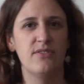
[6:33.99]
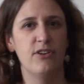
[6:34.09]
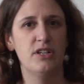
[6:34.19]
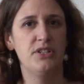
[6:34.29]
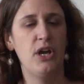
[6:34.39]

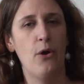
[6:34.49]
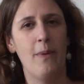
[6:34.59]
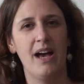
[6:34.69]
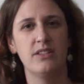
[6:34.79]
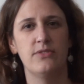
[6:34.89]
for a to-go
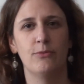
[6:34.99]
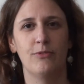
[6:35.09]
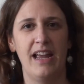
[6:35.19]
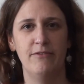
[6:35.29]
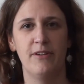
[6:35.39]
box
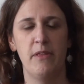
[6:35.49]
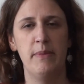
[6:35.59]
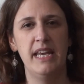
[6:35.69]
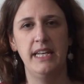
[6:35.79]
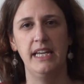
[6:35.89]
right from the
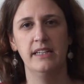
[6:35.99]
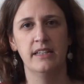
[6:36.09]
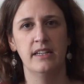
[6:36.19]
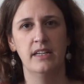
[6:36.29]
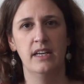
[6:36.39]
beginning,
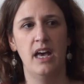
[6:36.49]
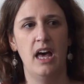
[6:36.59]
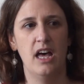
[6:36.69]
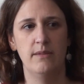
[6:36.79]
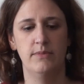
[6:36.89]

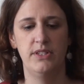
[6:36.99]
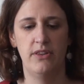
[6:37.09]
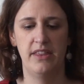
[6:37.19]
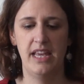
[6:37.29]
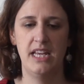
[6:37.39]
so
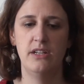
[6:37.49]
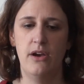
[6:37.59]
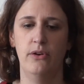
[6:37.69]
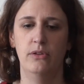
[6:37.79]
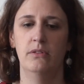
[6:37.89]
that they
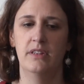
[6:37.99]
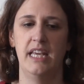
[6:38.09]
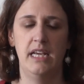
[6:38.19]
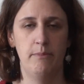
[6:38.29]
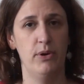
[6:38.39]
know
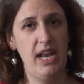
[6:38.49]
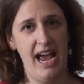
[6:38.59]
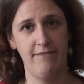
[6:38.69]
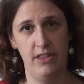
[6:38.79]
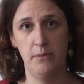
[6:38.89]
they can put
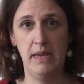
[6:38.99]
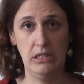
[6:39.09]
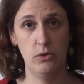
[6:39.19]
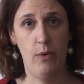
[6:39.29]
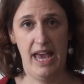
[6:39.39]
half their
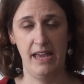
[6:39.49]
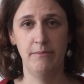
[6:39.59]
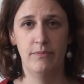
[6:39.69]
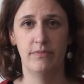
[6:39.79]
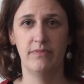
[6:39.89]
meal away
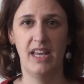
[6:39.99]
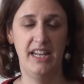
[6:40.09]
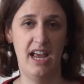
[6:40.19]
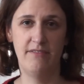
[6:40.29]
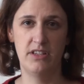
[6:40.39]

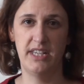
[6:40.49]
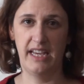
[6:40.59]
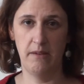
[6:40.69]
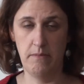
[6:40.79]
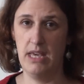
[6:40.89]
and have a
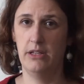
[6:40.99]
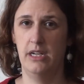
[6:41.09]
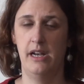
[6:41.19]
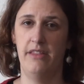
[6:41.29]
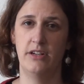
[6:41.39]
second meal
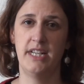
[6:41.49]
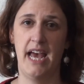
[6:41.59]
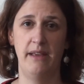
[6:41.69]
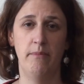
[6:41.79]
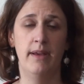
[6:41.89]
at another
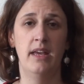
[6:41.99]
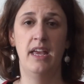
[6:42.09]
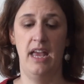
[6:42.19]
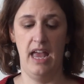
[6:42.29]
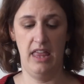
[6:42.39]
time,
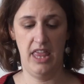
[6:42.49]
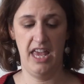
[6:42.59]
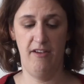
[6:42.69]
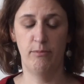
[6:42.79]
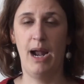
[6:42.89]
and they
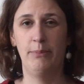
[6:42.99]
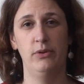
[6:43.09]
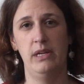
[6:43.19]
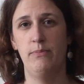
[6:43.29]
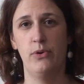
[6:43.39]
have
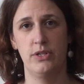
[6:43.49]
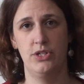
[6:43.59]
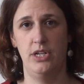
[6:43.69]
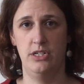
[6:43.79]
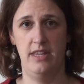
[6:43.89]
properly
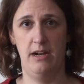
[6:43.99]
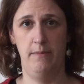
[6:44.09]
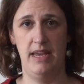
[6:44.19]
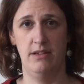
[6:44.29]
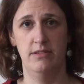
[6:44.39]
portioned their
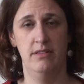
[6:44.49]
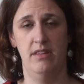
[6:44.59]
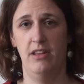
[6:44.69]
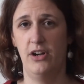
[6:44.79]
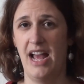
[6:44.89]
meal.
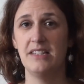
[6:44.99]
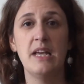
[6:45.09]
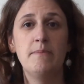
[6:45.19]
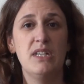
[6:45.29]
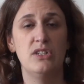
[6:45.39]
They're not
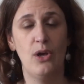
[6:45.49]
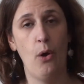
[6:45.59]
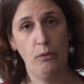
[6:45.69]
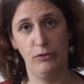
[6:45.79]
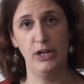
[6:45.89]
tempted to
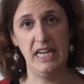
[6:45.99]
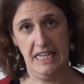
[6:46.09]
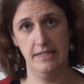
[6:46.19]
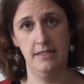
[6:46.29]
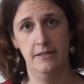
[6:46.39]

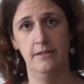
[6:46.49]
overeat,